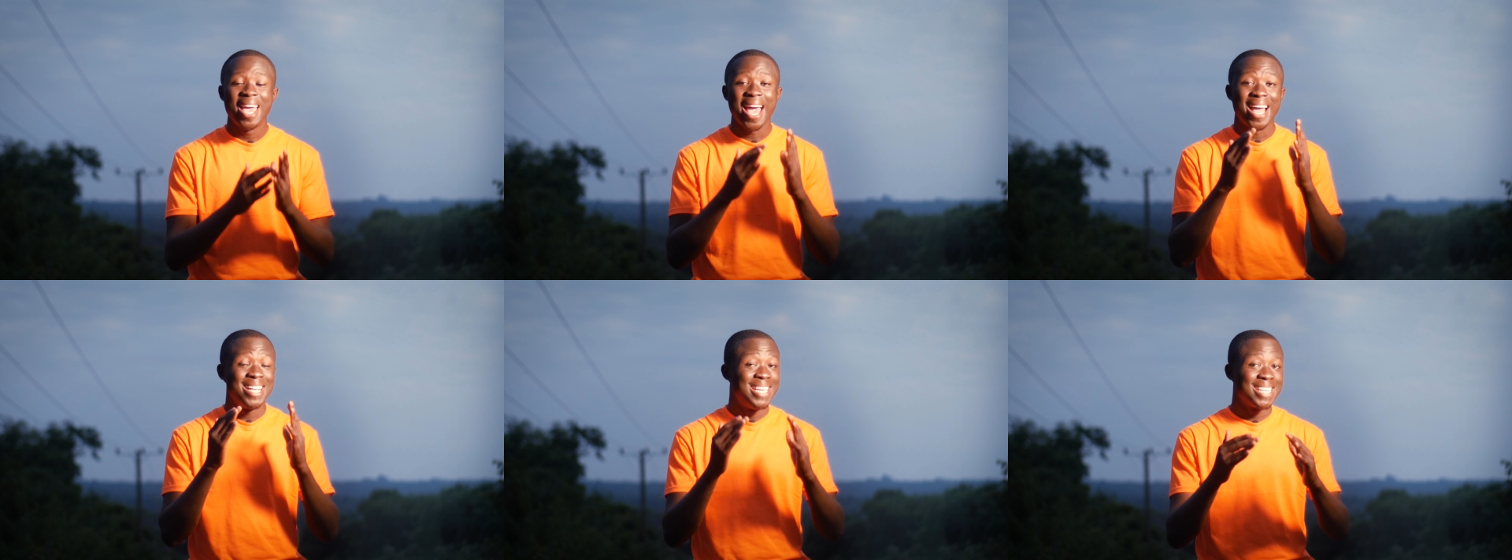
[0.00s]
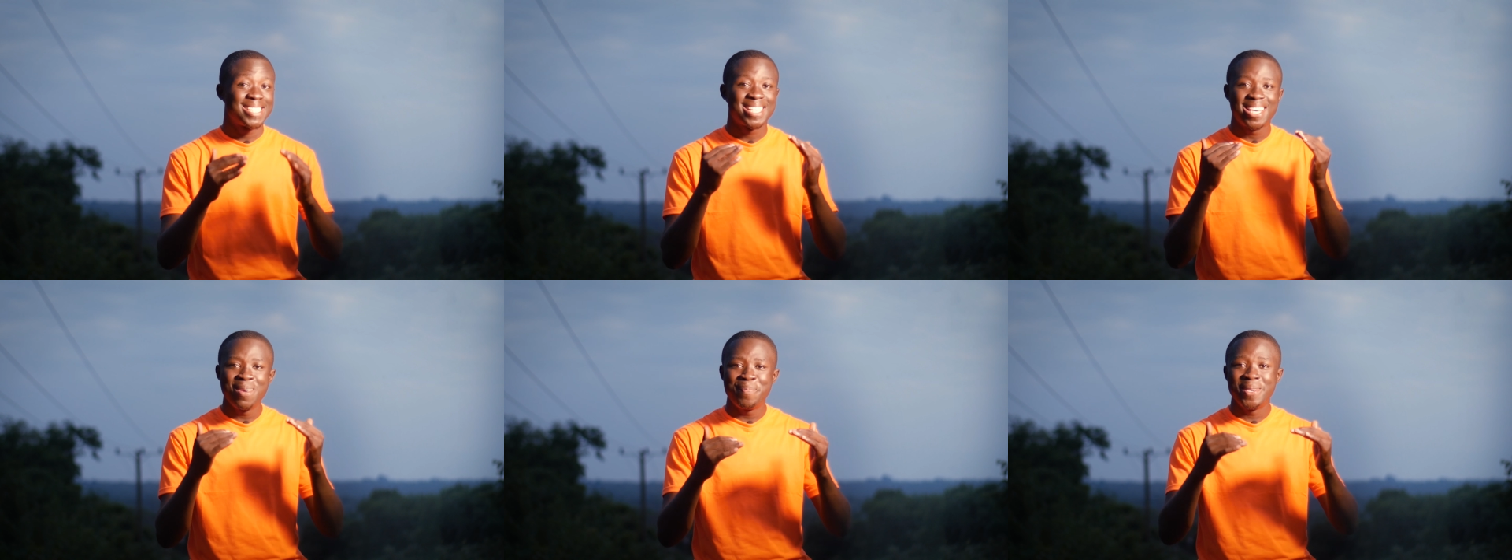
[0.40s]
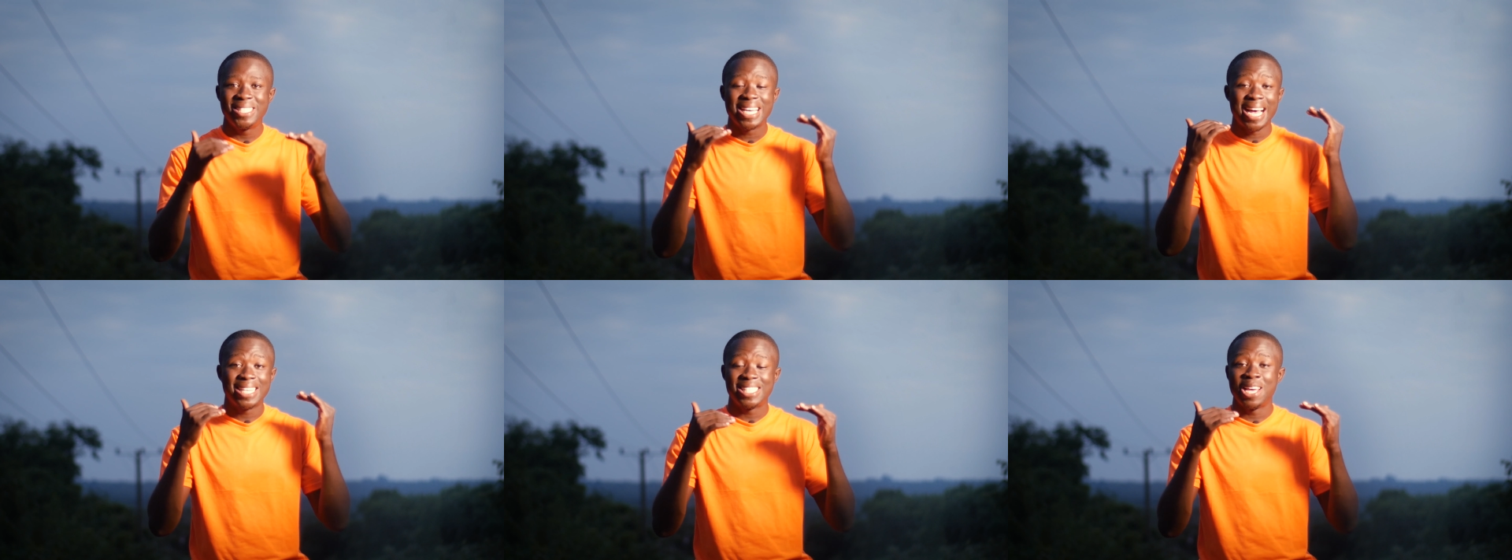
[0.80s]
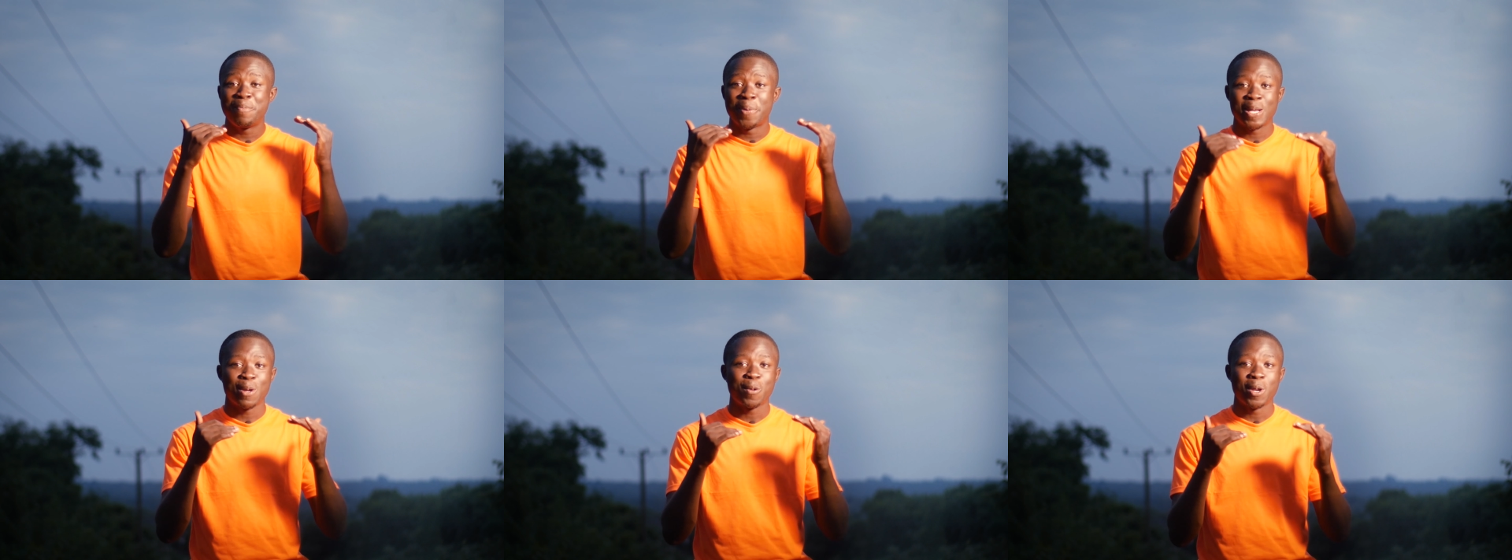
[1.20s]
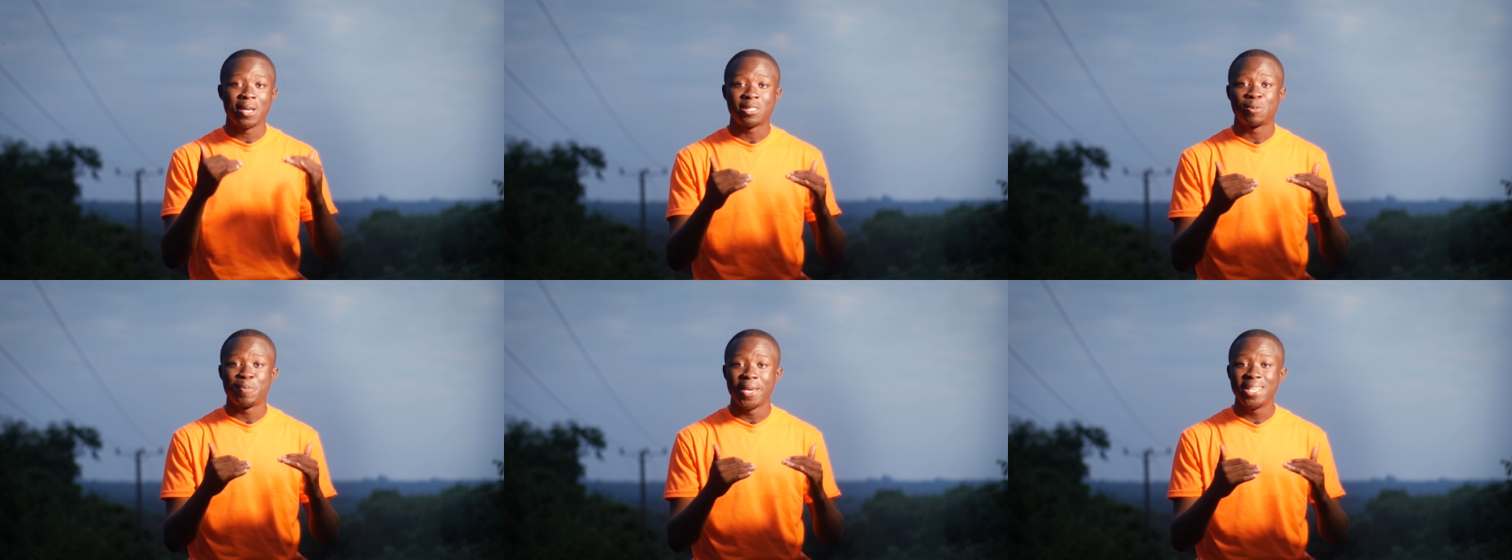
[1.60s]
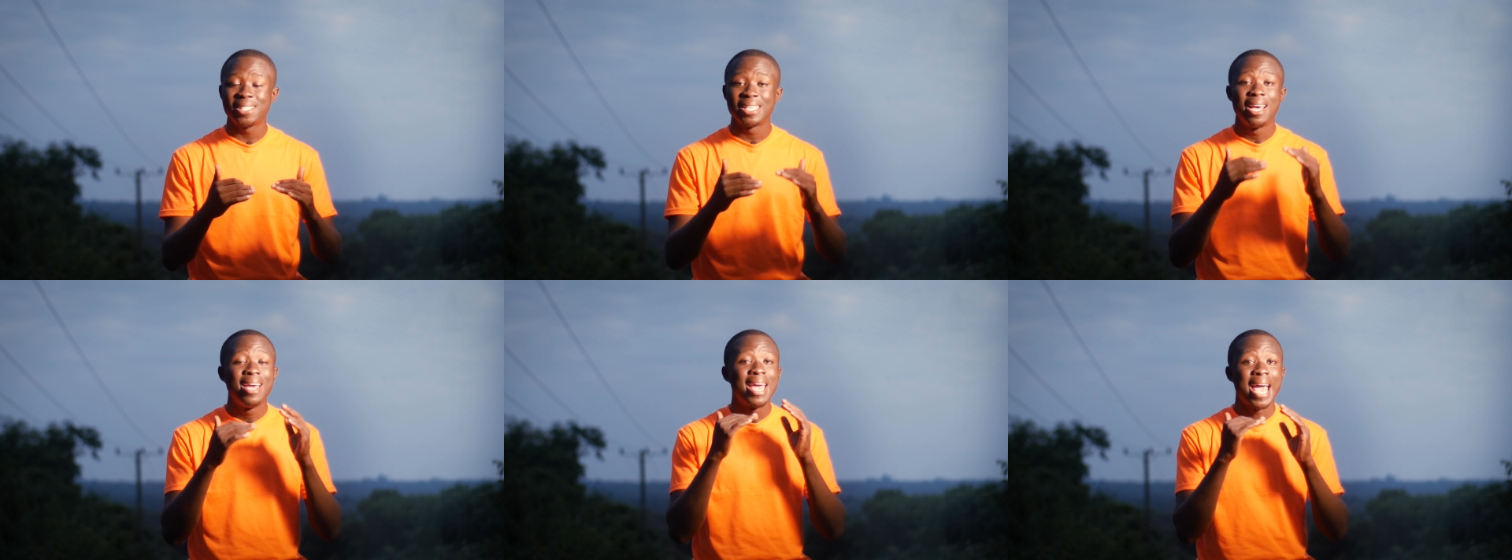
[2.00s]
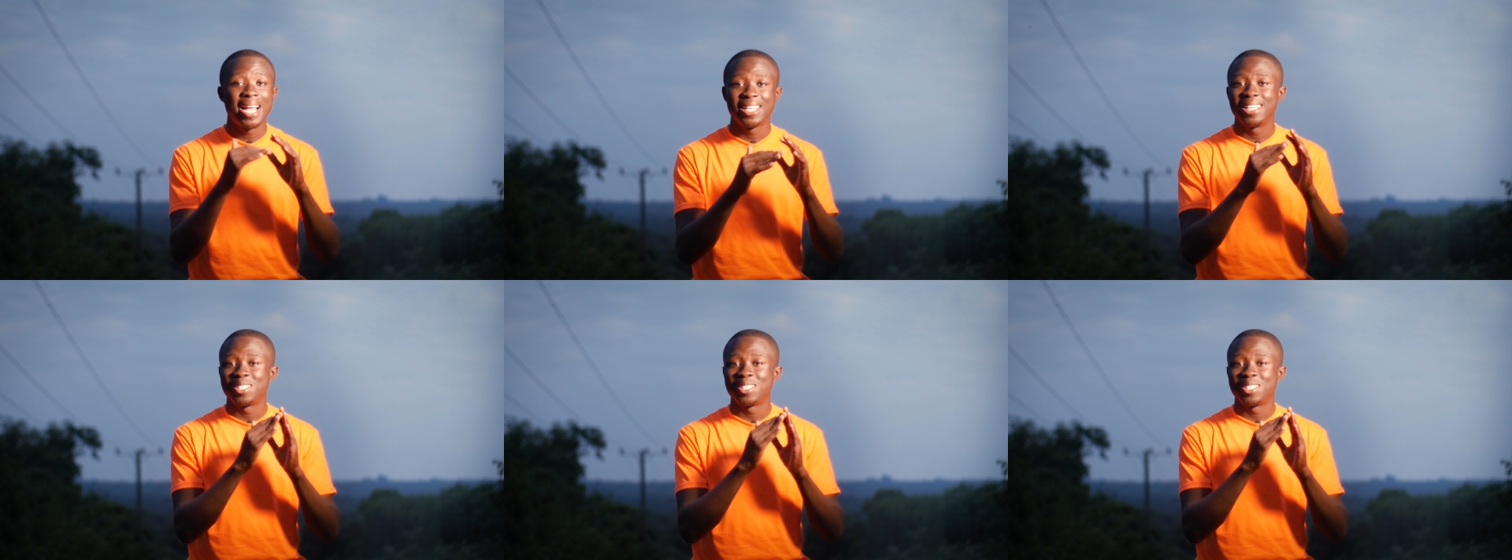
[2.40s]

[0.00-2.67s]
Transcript: and just keep it at a particular space and